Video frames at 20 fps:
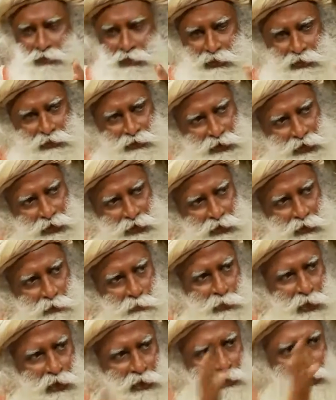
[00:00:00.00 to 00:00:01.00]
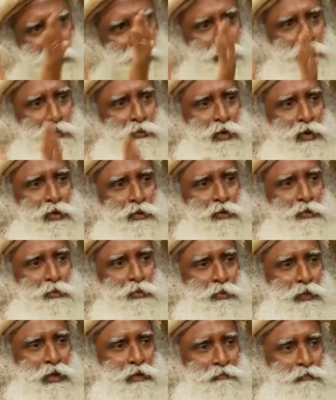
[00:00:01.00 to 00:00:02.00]
like cattle, packed up in one
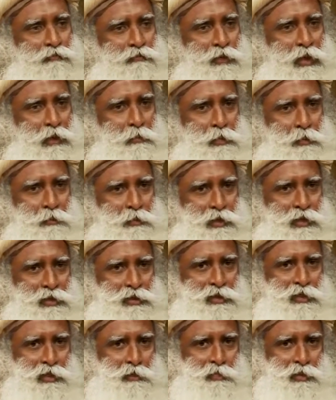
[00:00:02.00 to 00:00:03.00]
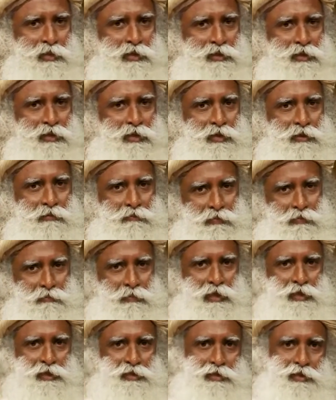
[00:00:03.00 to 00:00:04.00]
room, twelve people are sleeping, we're
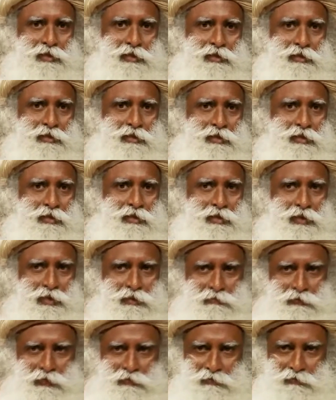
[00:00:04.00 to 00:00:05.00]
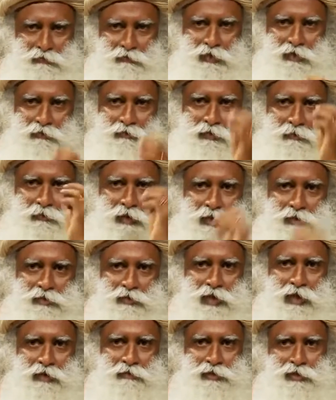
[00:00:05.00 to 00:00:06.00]
managing. If every one of them has
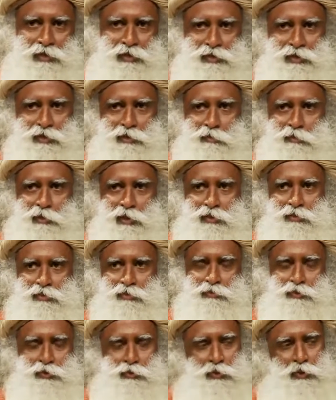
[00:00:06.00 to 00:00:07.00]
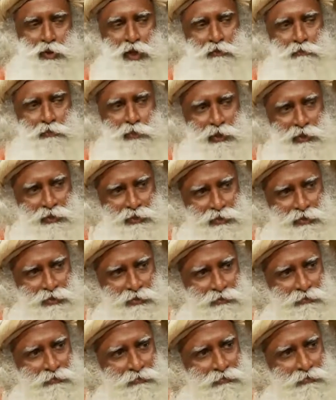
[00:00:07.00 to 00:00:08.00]
to have a decent bedroom, you won't have
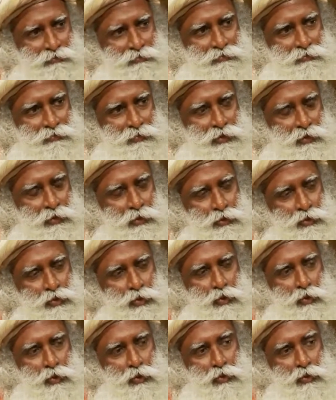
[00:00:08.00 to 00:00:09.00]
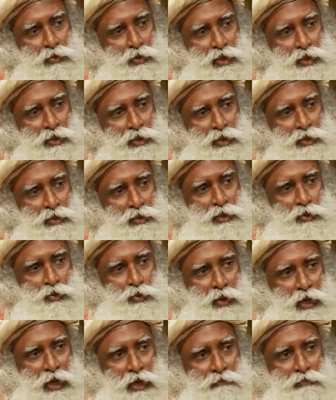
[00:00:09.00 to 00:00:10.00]
place. So only thing that
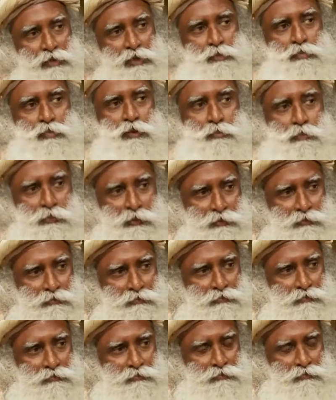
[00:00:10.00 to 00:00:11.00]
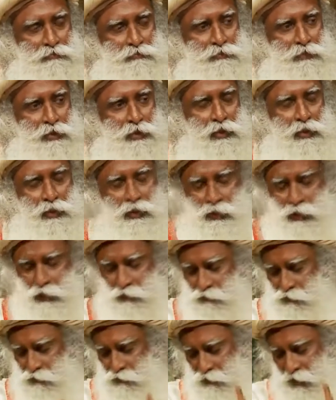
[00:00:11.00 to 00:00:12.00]
you have is people.
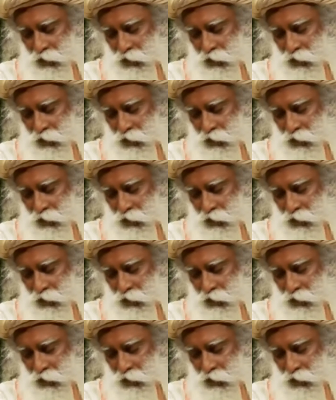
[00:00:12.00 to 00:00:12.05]
If you